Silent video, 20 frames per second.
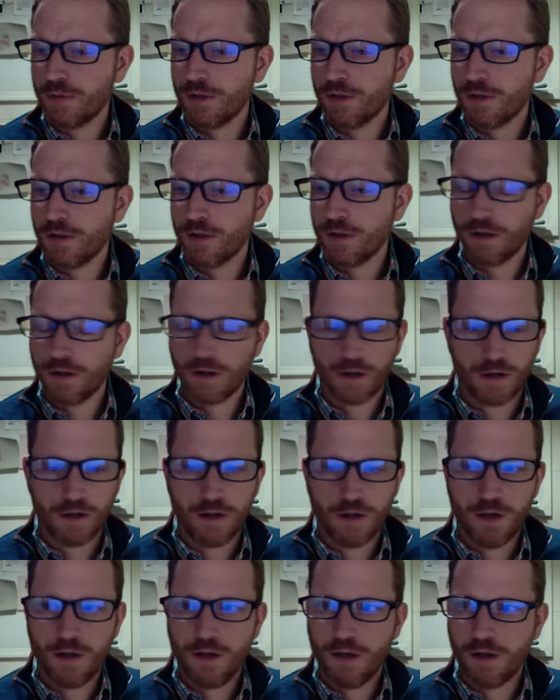in there.
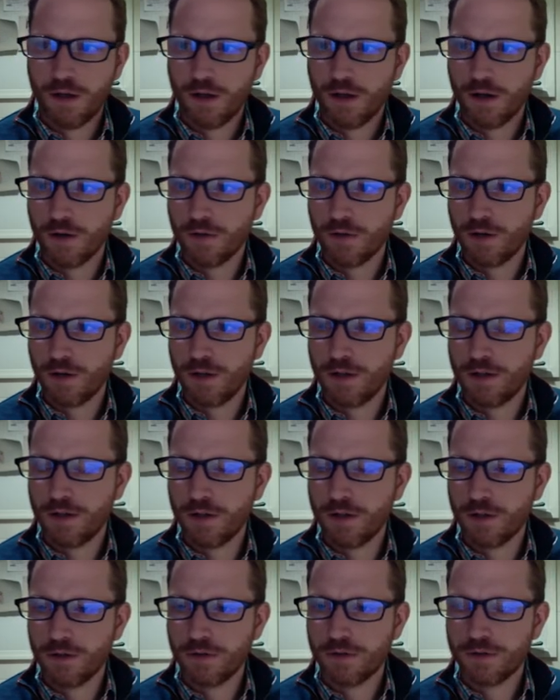Right in
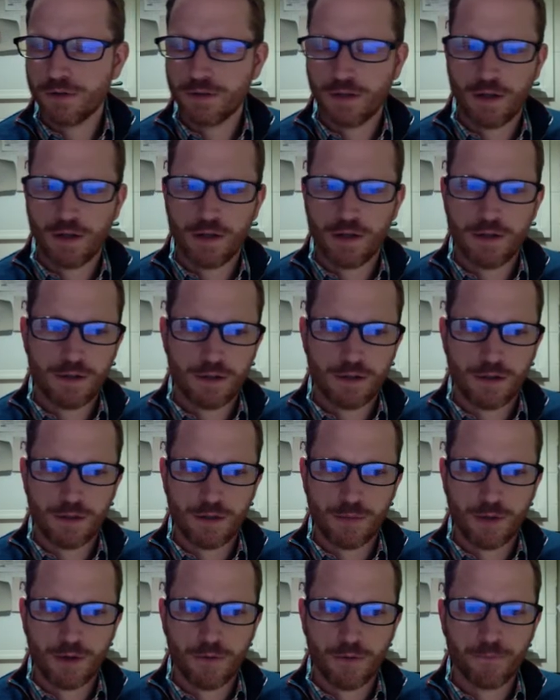here, it'll say
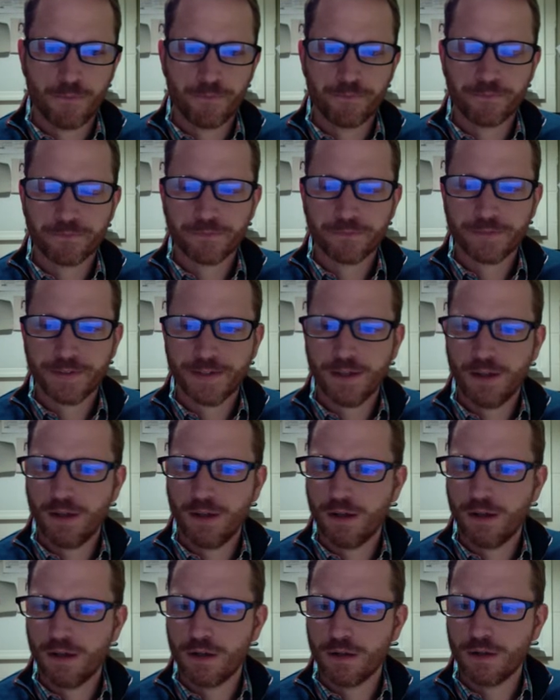email.
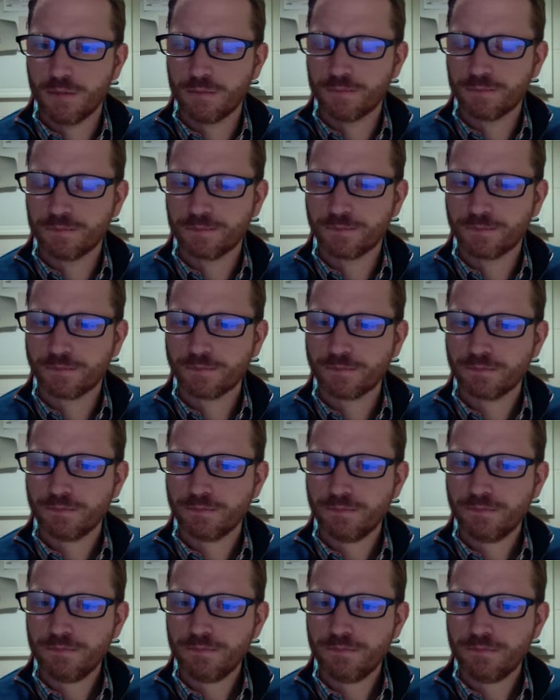And
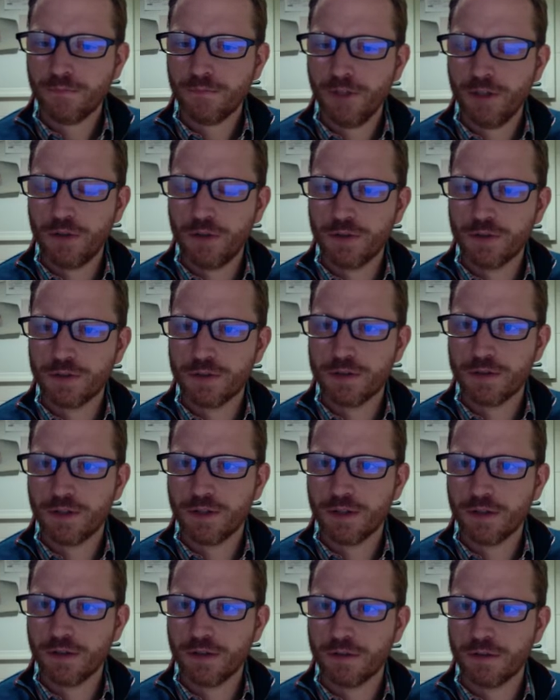you'll just
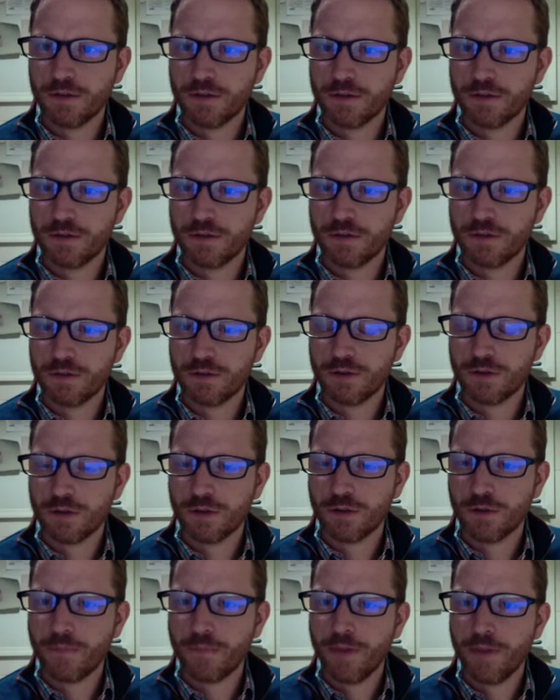select
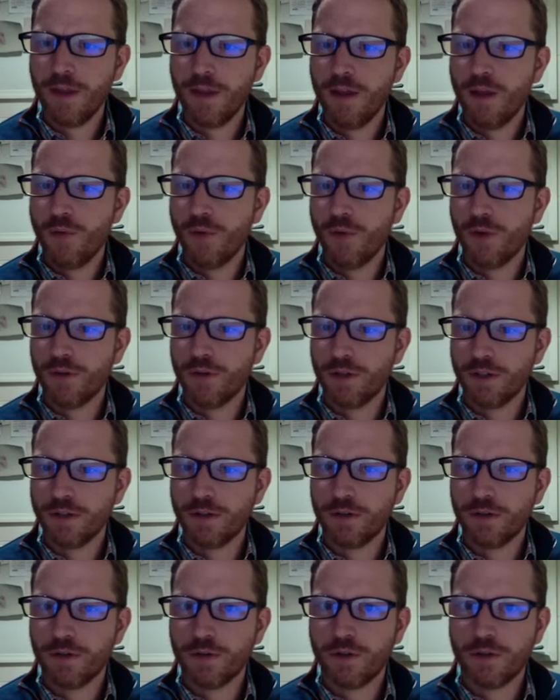instructor. We have a link
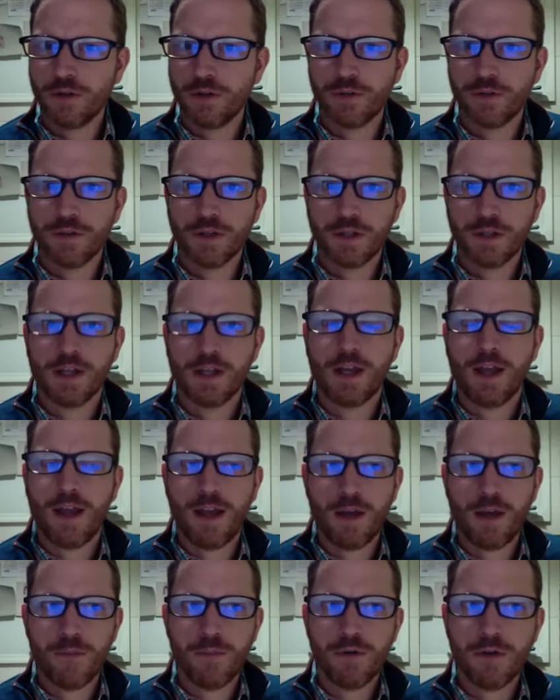to the Critical Thinking
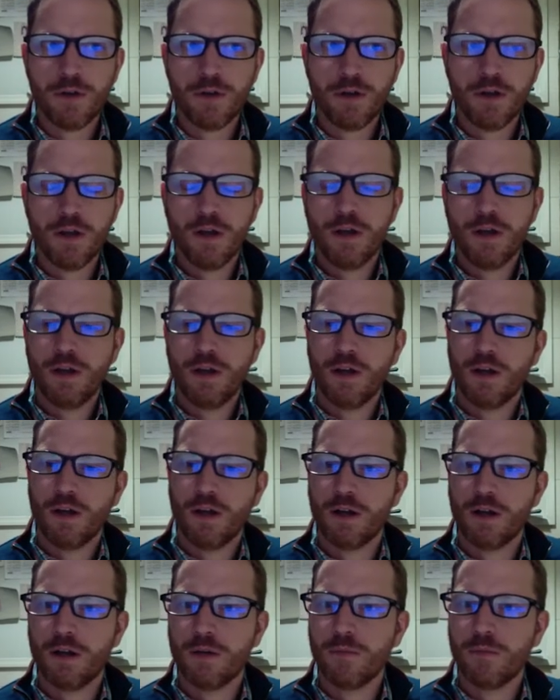Handbook.
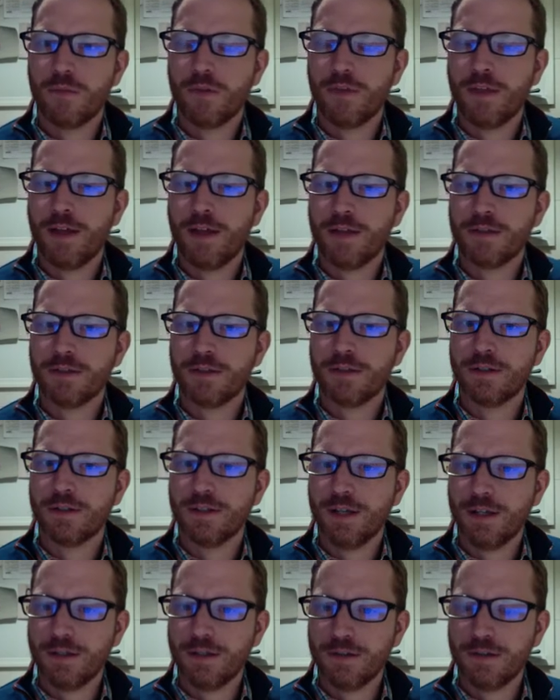That's the
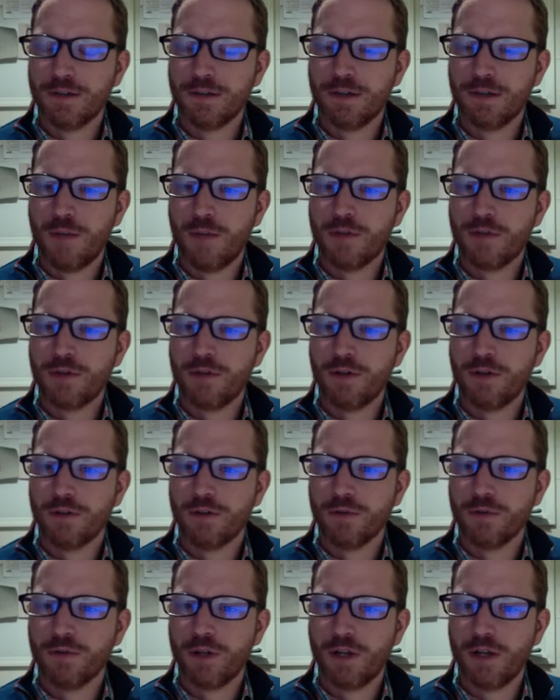next assignment, so you have
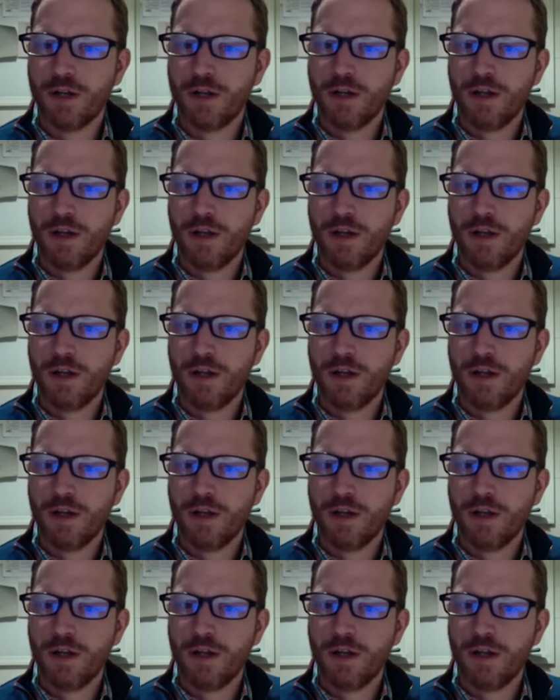to read